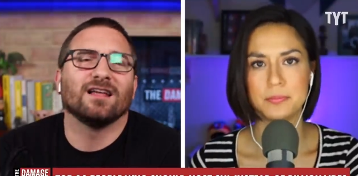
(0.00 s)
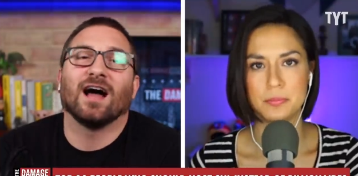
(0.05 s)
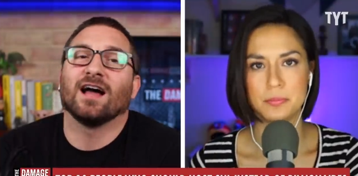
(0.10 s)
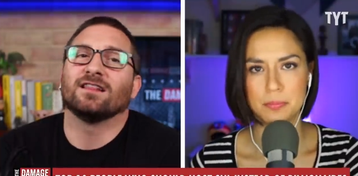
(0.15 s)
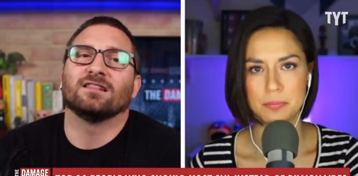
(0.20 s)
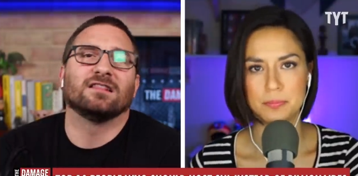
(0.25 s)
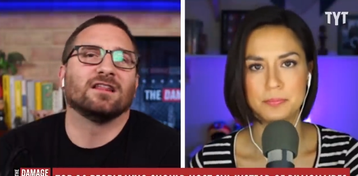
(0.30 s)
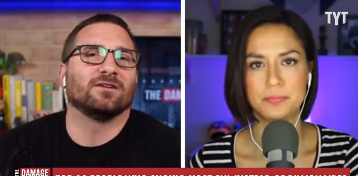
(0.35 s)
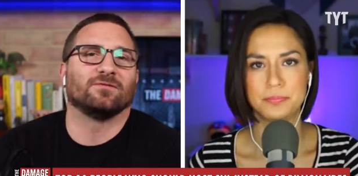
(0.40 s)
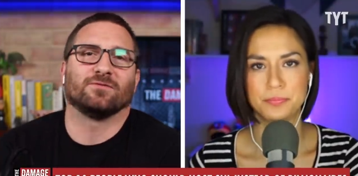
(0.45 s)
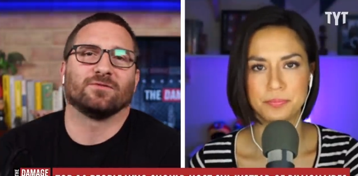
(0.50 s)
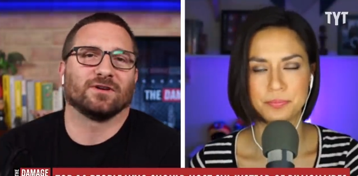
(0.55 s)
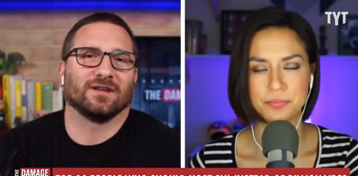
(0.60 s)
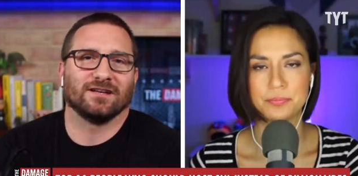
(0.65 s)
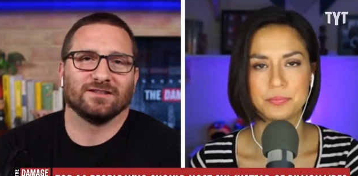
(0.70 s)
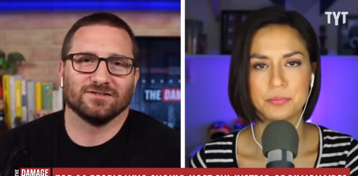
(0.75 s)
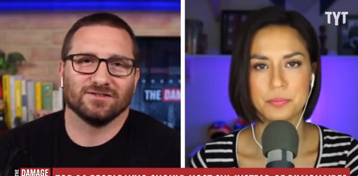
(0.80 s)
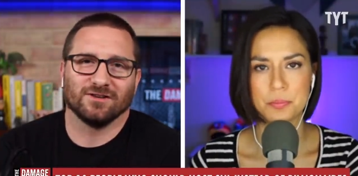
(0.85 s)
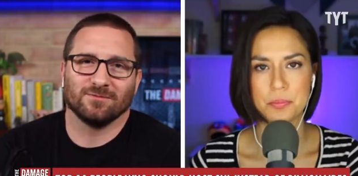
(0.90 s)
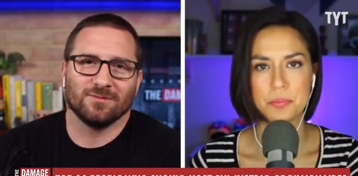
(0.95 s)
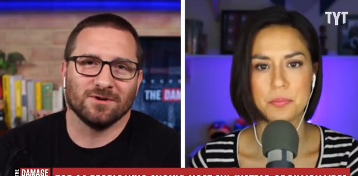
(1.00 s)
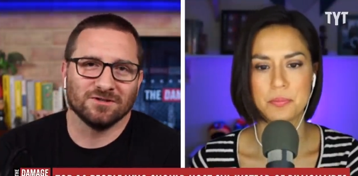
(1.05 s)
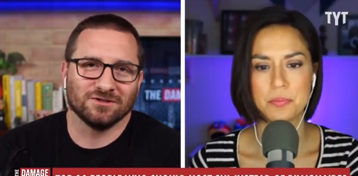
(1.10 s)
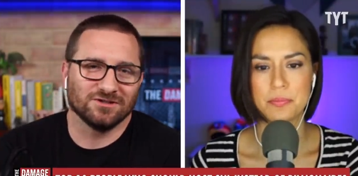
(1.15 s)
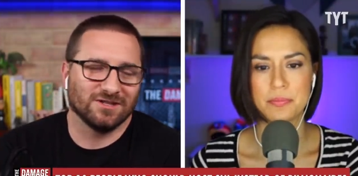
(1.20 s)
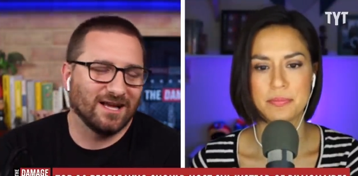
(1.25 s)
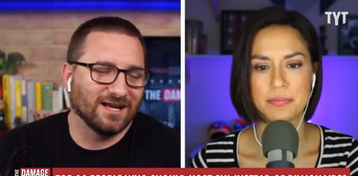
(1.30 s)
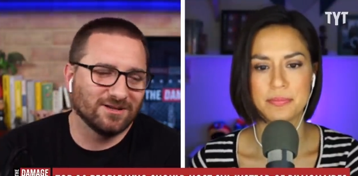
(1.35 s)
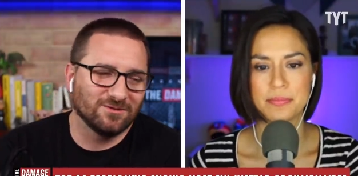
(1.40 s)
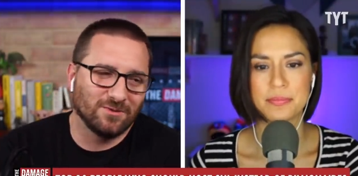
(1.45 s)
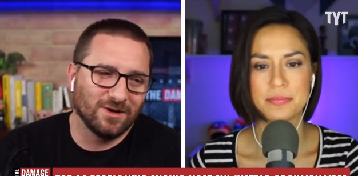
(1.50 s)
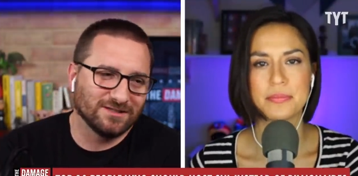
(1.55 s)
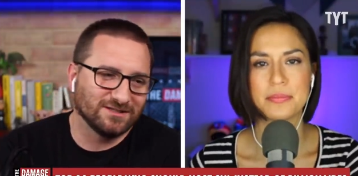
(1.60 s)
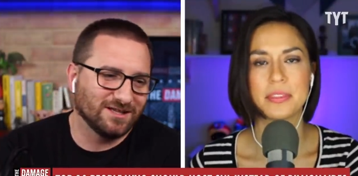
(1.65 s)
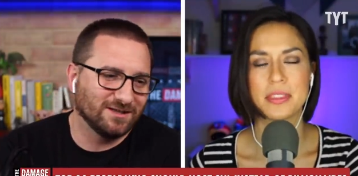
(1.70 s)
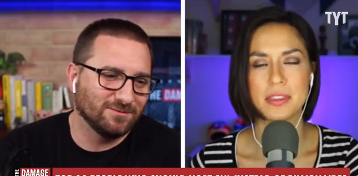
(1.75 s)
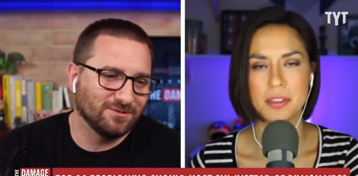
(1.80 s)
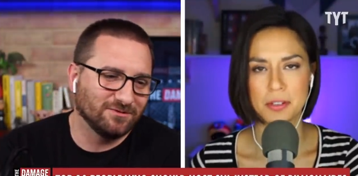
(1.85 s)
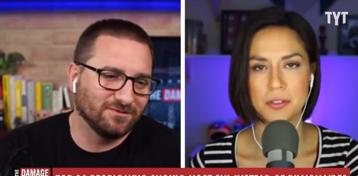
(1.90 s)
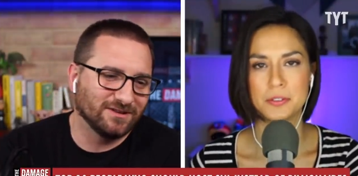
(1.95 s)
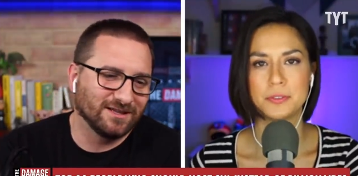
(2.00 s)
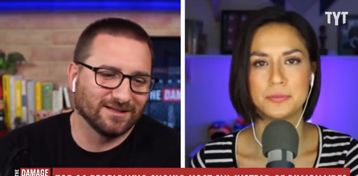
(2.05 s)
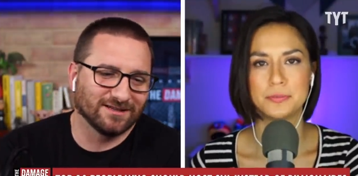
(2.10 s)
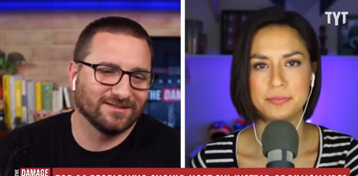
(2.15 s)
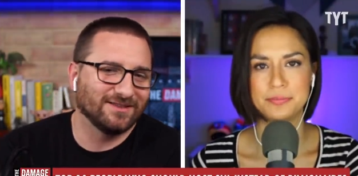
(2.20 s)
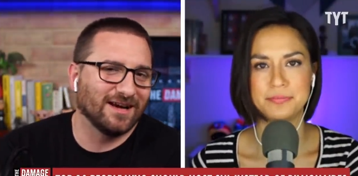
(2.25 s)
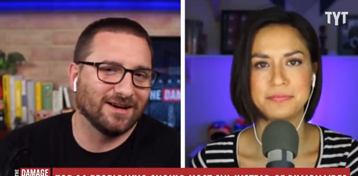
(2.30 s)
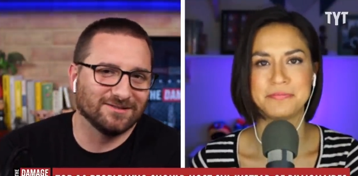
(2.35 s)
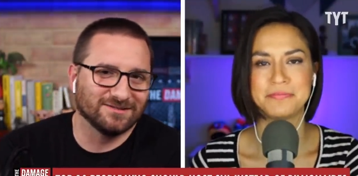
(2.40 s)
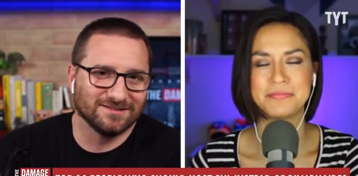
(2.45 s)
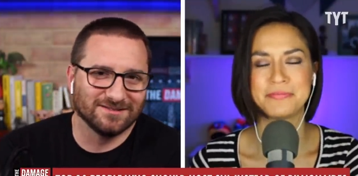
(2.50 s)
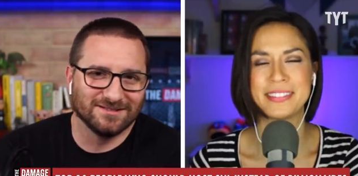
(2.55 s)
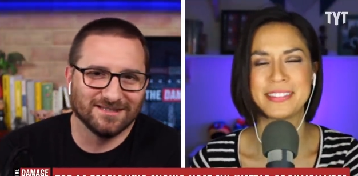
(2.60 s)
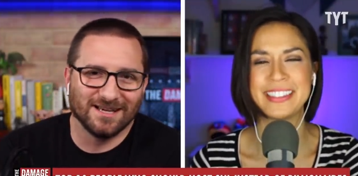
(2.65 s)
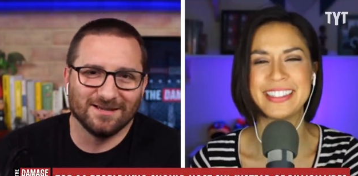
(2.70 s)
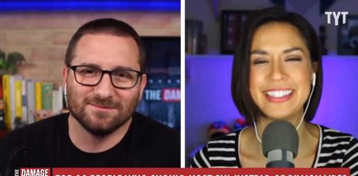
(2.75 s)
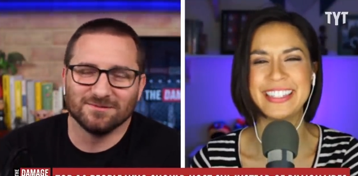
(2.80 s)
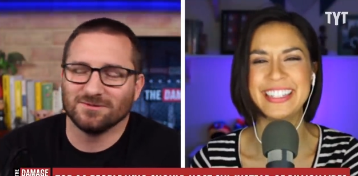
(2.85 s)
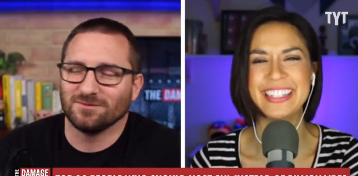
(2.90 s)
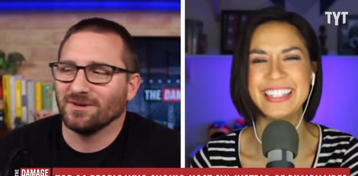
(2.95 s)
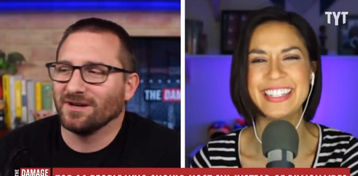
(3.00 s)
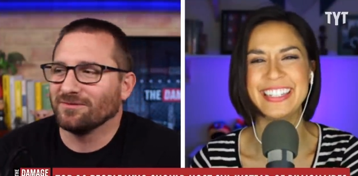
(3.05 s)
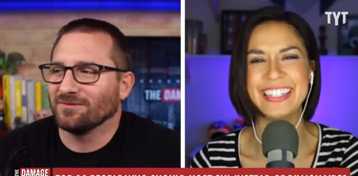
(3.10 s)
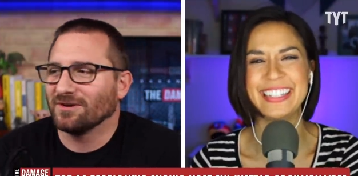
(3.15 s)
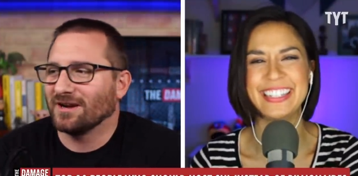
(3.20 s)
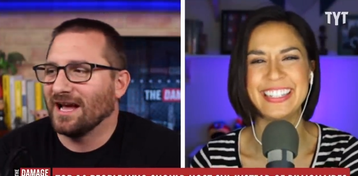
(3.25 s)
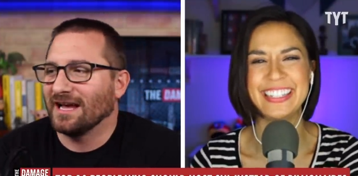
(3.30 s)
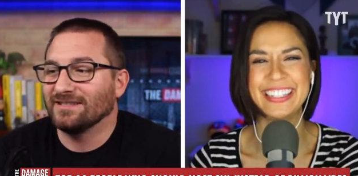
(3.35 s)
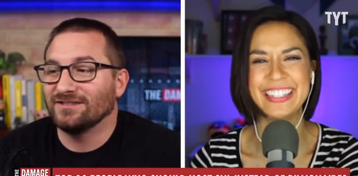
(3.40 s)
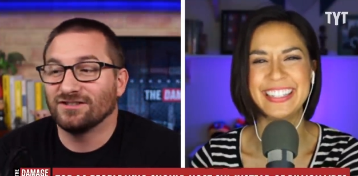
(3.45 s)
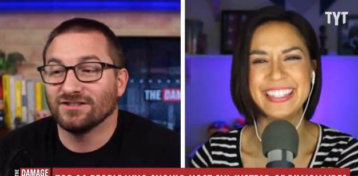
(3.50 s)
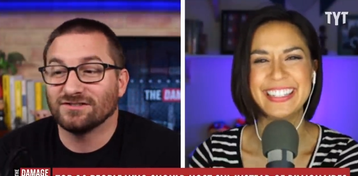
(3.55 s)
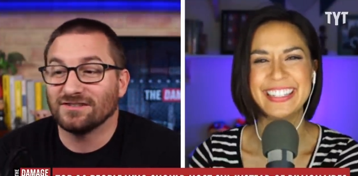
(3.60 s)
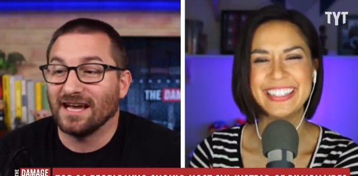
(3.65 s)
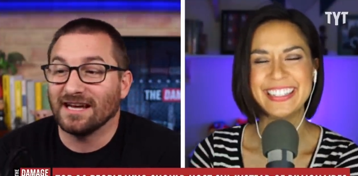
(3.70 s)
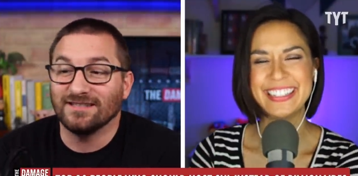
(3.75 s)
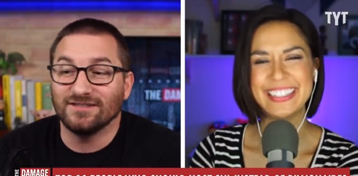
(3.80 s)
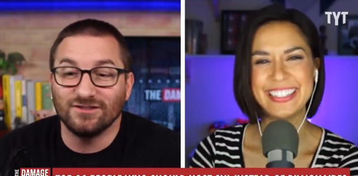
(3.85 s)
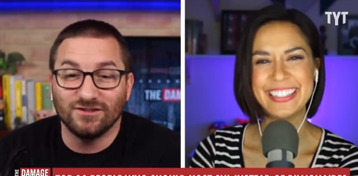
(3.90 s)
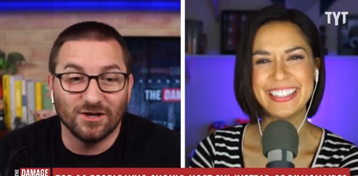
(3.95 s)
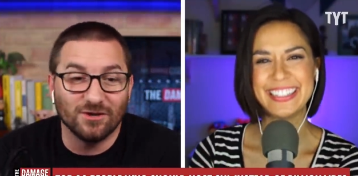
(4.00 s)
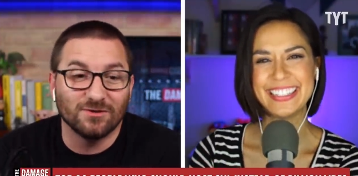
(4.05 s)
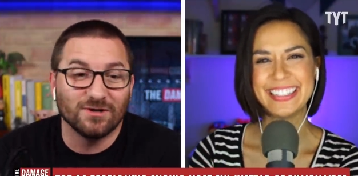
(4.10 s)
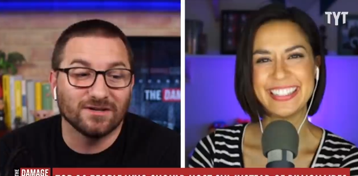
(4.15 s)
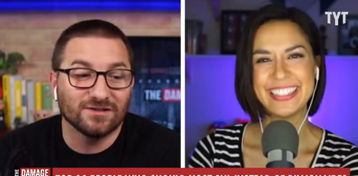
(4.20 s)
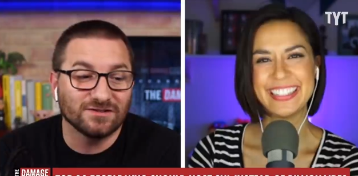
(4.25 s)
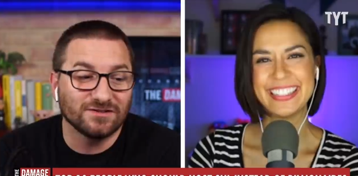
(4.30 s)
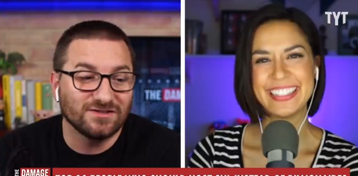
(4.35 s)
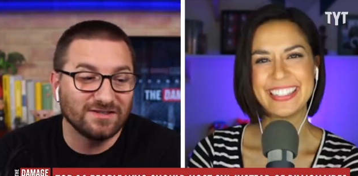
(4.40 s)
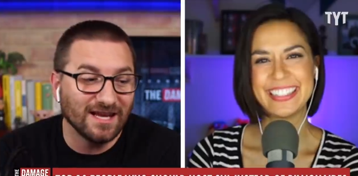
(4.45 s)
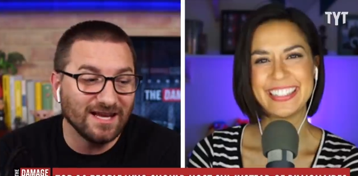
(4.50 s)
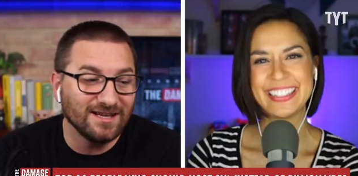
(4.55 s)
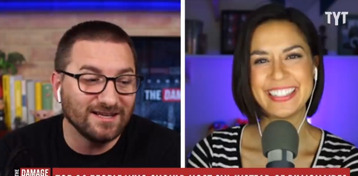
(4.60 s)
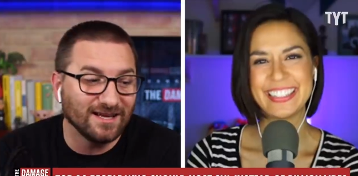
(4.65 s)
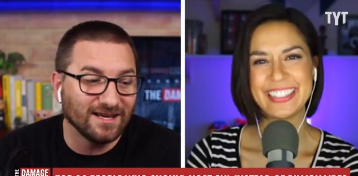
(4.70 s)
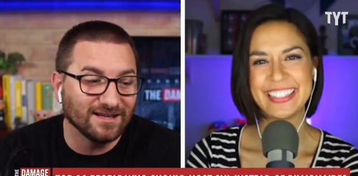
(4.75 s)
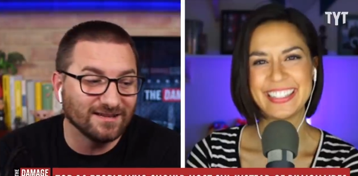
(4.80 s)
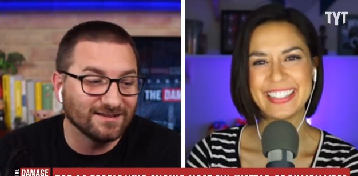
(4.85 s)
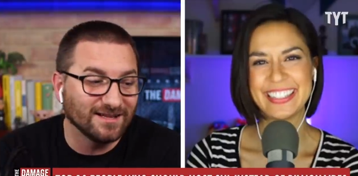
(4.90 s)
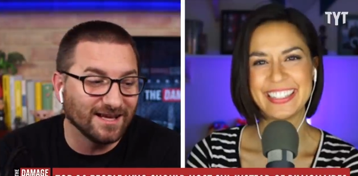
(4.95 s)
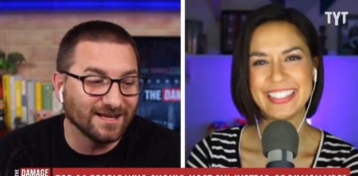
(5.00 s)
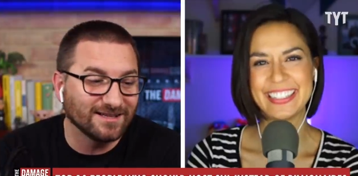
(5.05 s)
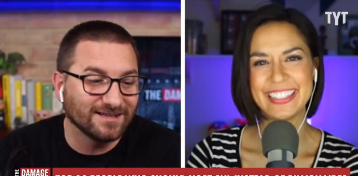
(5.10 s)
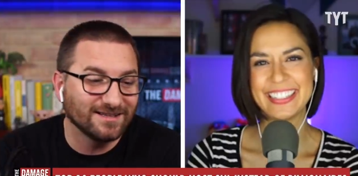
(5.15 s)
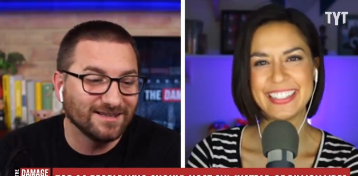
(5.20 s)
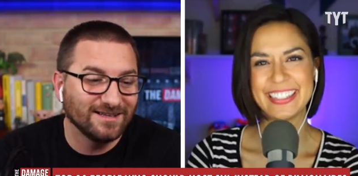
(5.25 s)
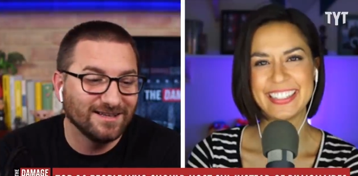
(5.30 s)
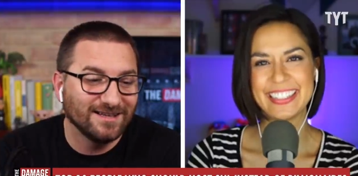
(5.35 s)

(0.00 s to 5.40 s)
Speaker 1: I love forgetting Sarah Marshall. I could watch that movie like a thousand times or whatever. I just I don't understand it. Like